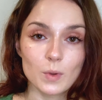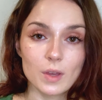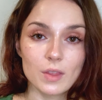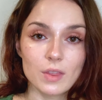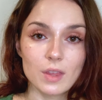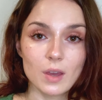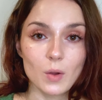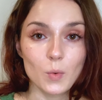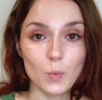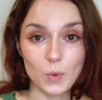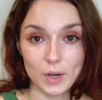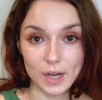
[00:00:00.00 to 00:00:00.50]

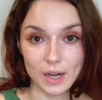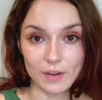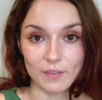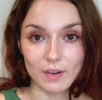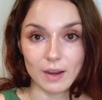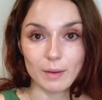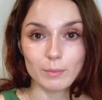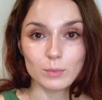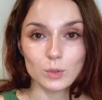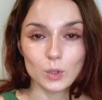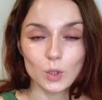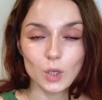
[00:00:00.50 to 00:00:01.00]
whatever
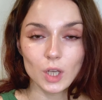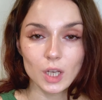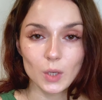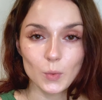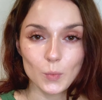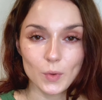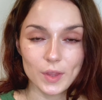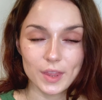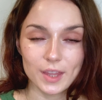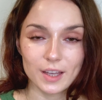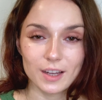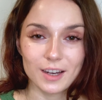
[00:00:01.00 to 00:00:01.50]
I'm doing
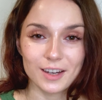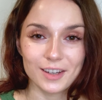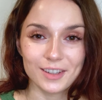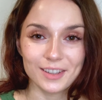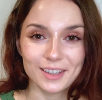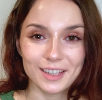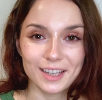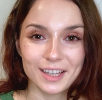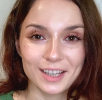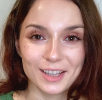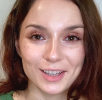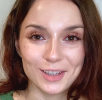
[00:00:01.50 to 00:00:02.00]
with the
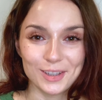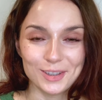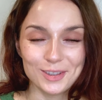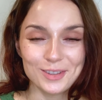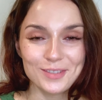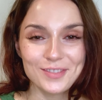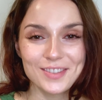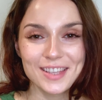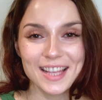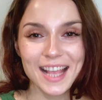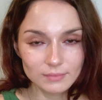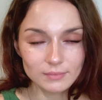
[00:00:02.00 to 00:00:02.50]
garlic
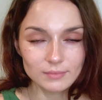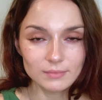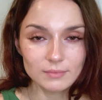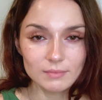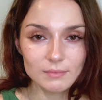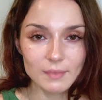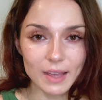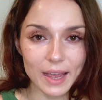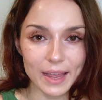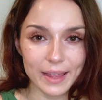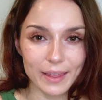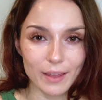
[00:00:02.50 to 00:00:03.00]
cloves.
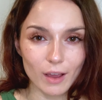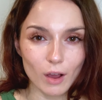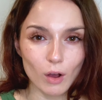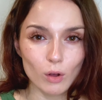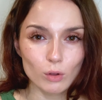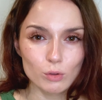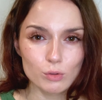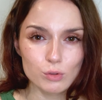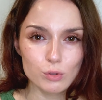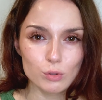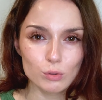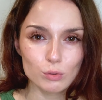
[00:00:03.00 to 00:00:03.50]
I
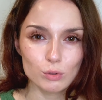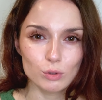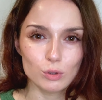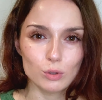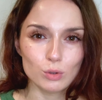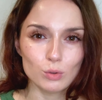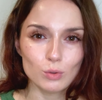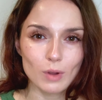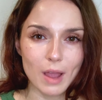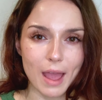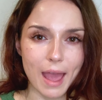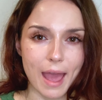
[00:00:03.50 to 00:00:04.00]
also
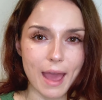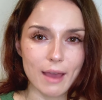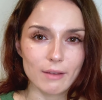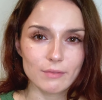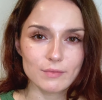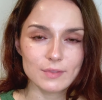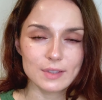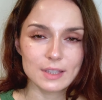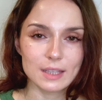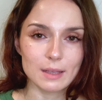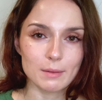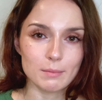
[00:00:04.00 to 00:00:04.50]
do have
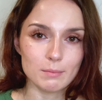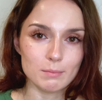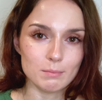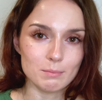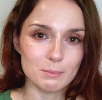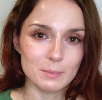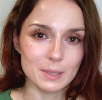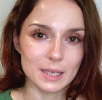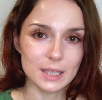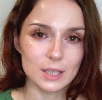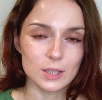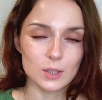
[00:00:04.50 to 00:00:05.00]

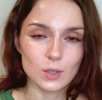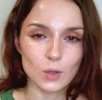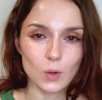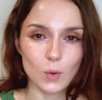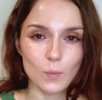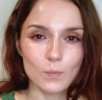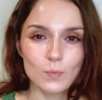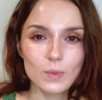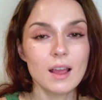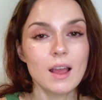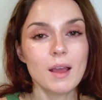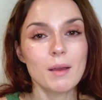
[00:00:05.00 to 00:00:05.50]
some miso
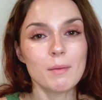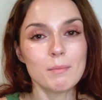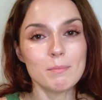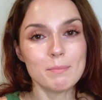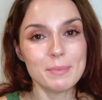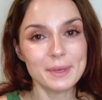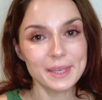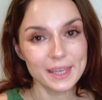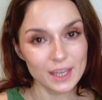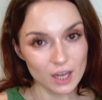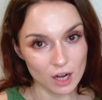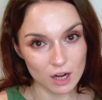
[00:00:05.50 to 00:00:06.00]

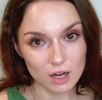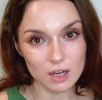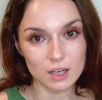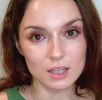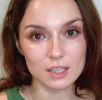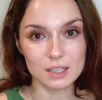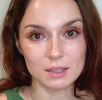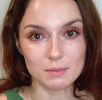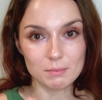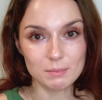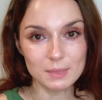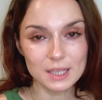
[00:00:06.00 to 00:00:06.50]

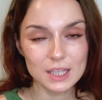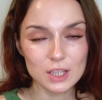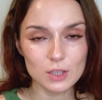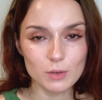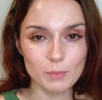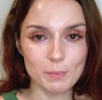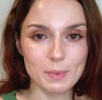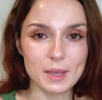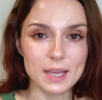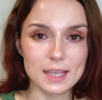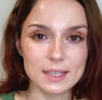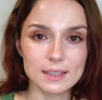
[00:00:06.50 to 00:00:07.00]
because miso
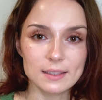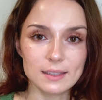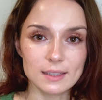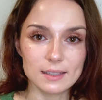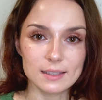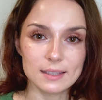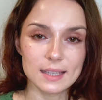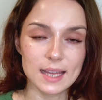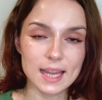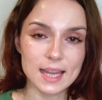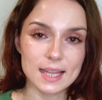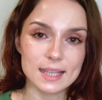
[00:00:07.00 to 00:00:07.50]
paste
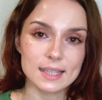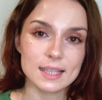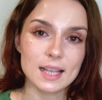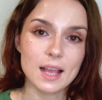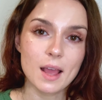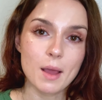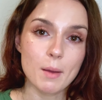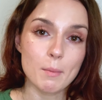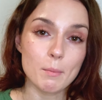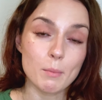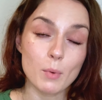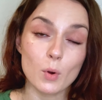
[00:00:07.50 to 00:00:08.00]
contains
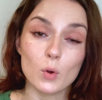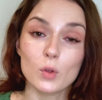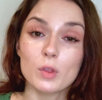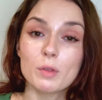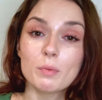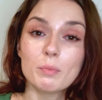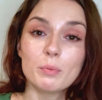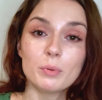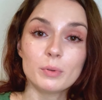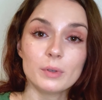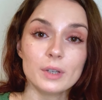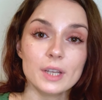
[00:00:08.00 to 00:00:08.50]

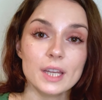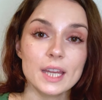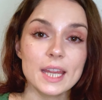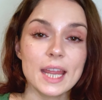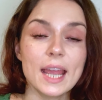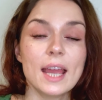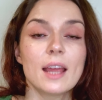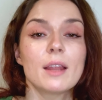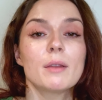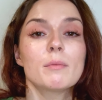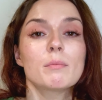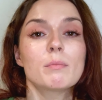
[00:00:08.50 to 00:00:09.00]
both pre
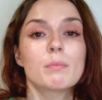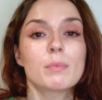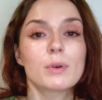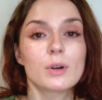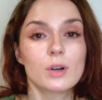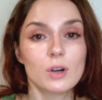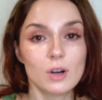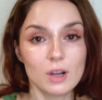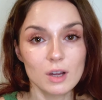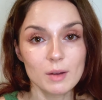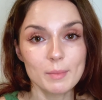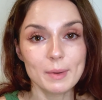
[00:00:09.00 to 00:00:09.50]
and
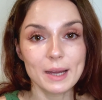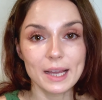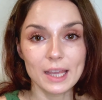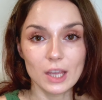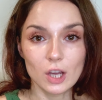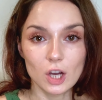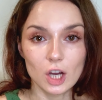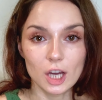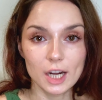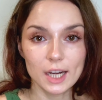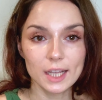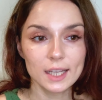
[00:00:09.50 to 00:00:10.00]

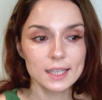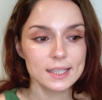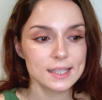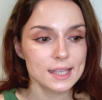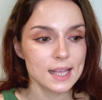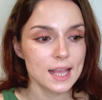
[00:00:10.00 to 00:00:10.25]
probiotics.